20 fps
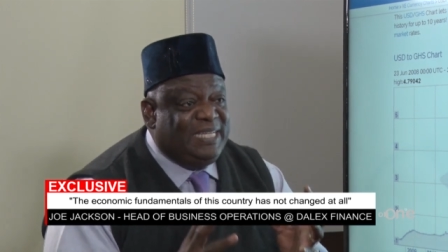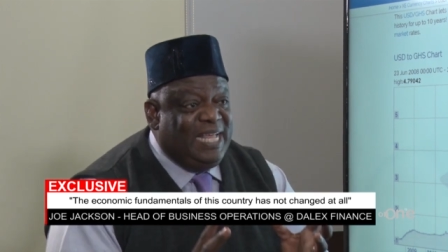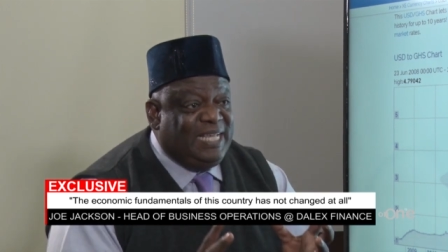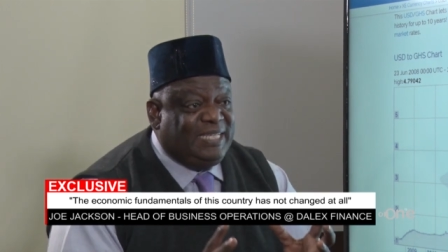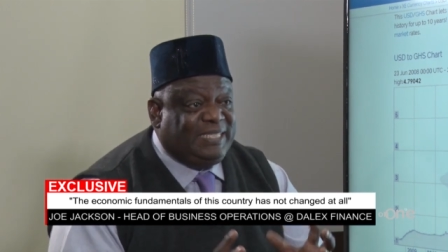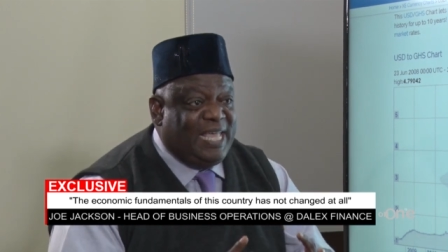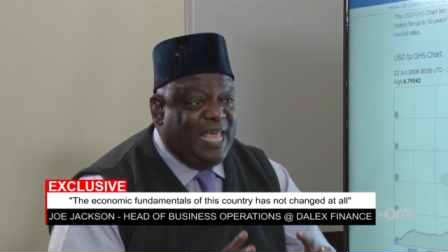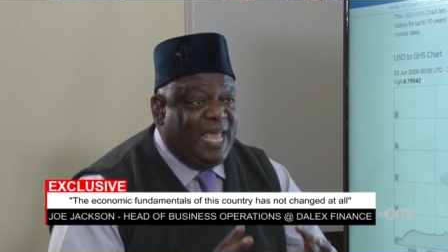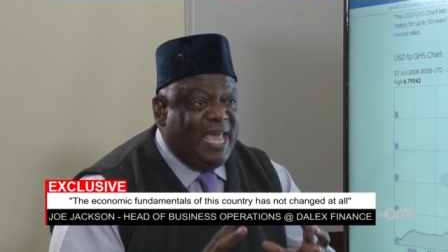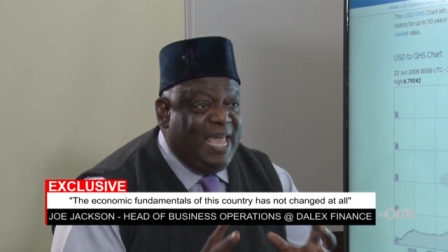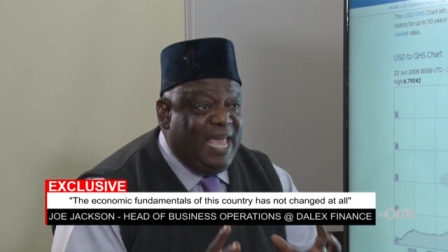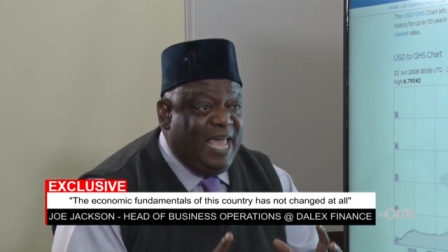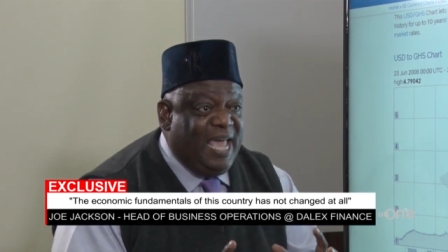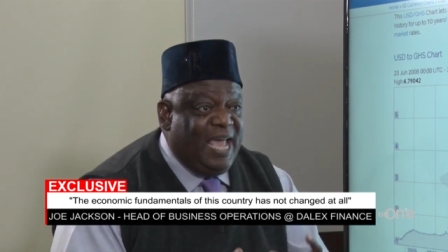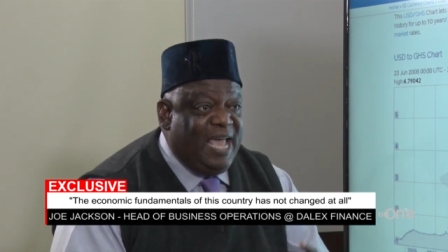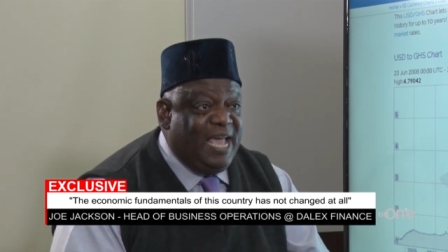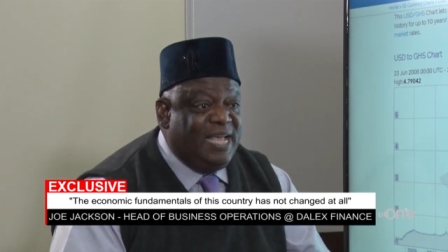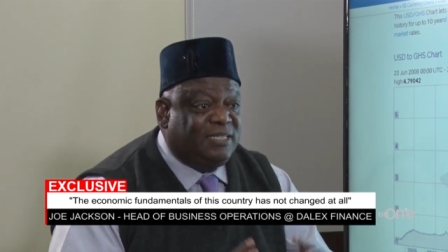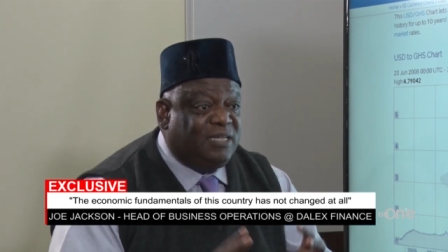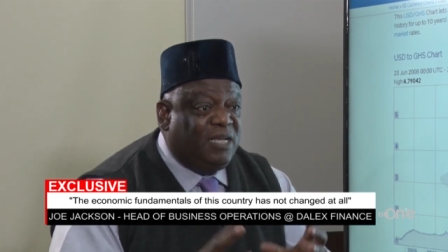Business
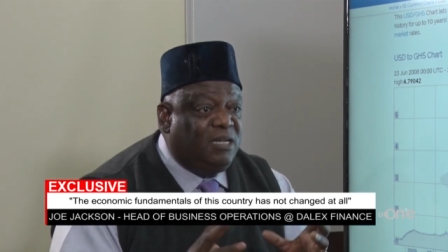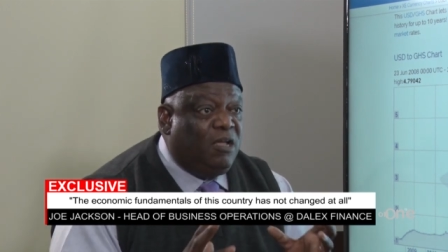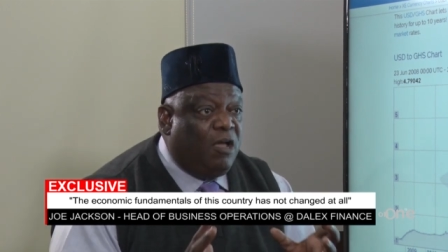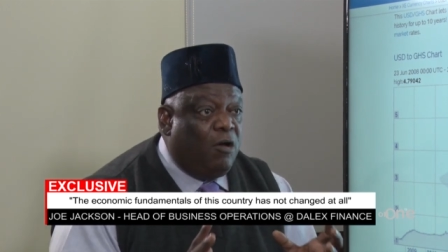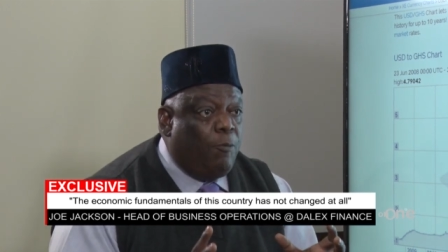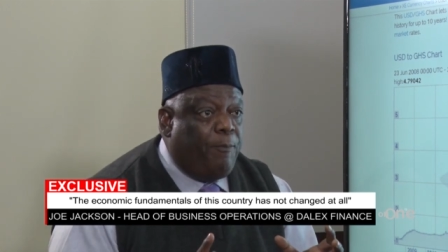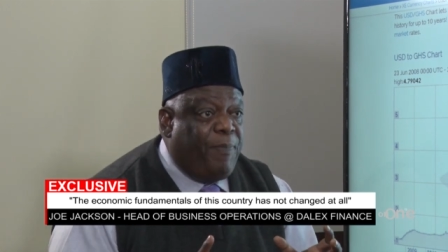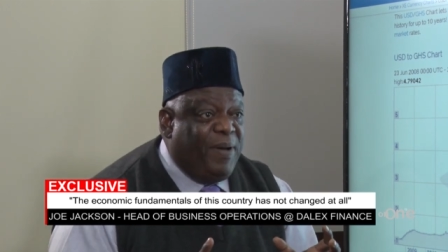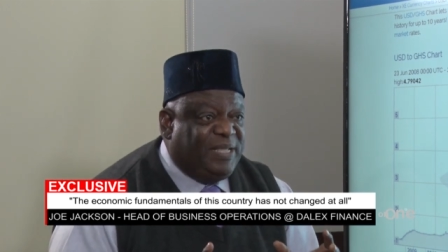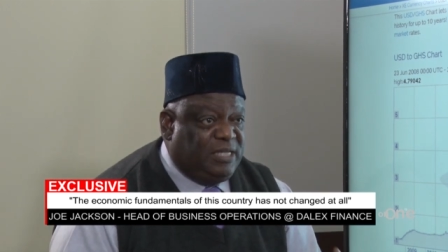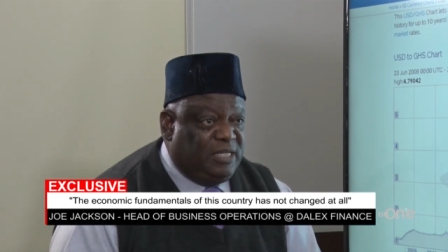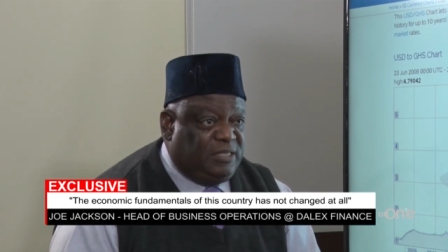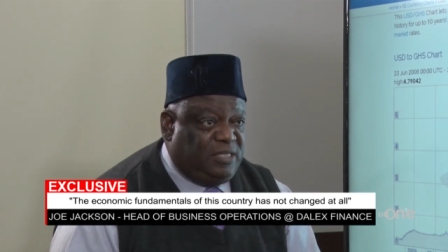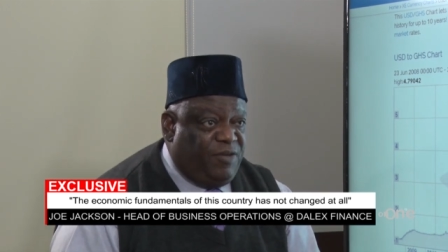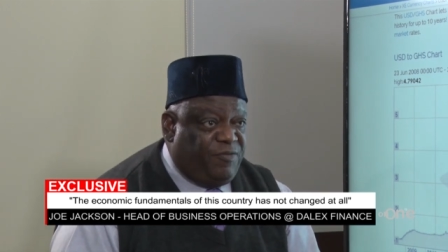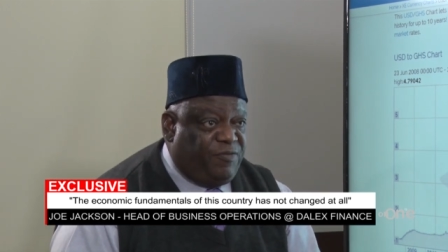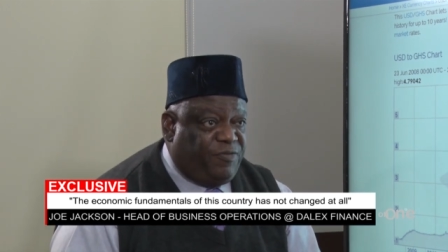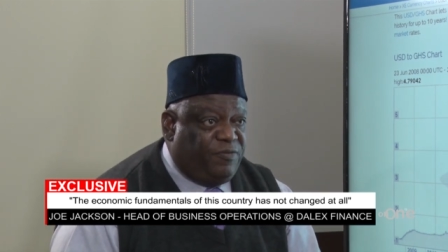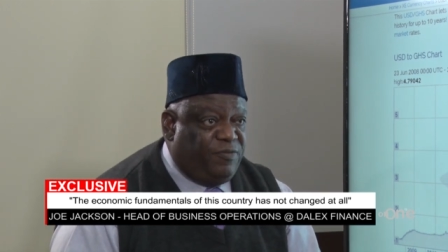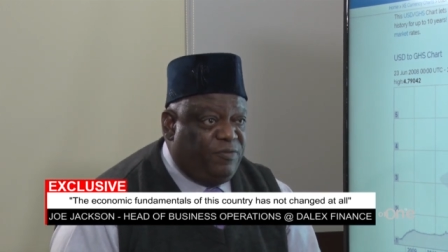here is
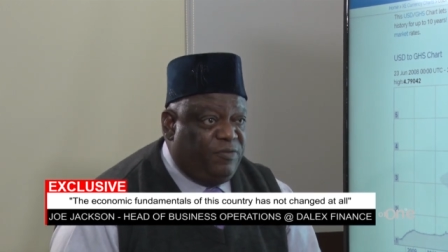uncompetitive.